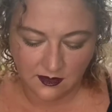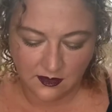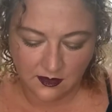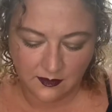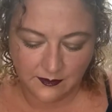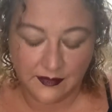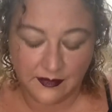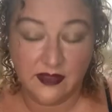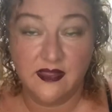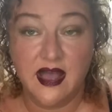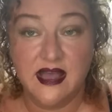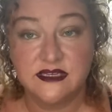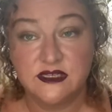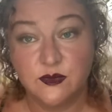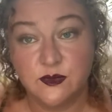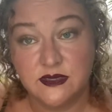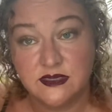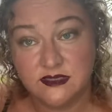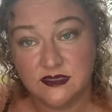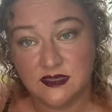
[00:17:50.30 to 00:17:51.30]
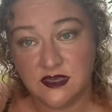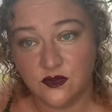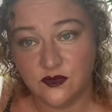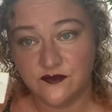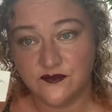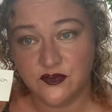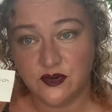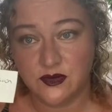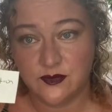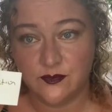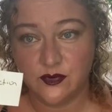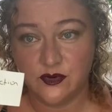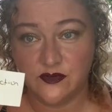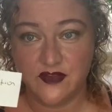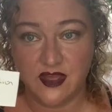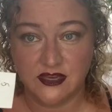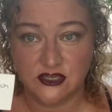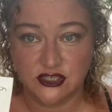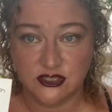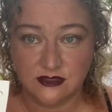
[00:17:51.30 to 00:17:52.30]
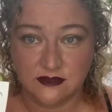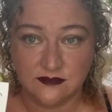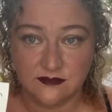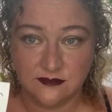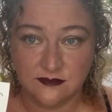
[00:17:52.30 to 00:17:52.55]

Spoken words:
My last one is guilt for imperfection.